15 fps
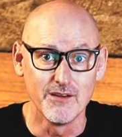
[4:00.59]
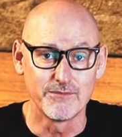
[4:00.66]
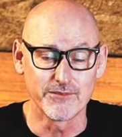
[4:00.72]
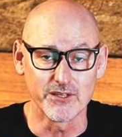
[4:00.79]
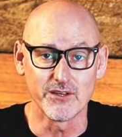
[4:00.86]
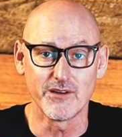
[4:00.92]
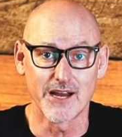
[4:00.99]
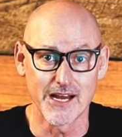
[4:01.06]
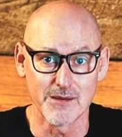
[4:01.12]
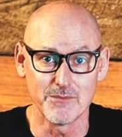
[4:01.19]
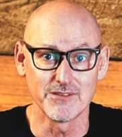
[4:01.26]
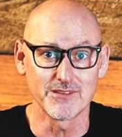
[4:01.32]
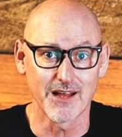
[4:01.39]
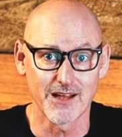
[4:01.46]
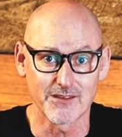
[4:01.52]
for your
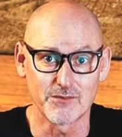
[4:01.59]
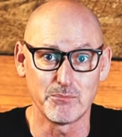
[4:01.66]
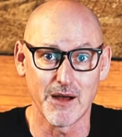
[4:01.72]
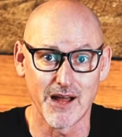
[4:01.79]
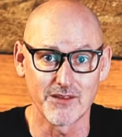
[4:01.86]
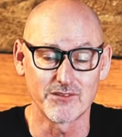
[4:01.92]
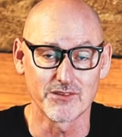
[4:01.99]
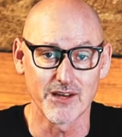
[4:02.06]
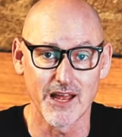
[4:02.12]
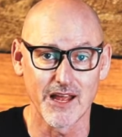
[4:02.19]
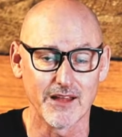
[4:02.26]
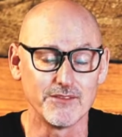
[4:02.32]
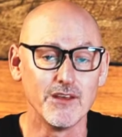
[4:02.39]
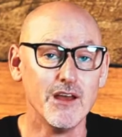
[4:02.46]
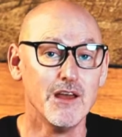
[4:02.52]
Amazon sponsored
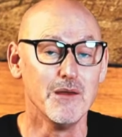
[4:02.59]
ads.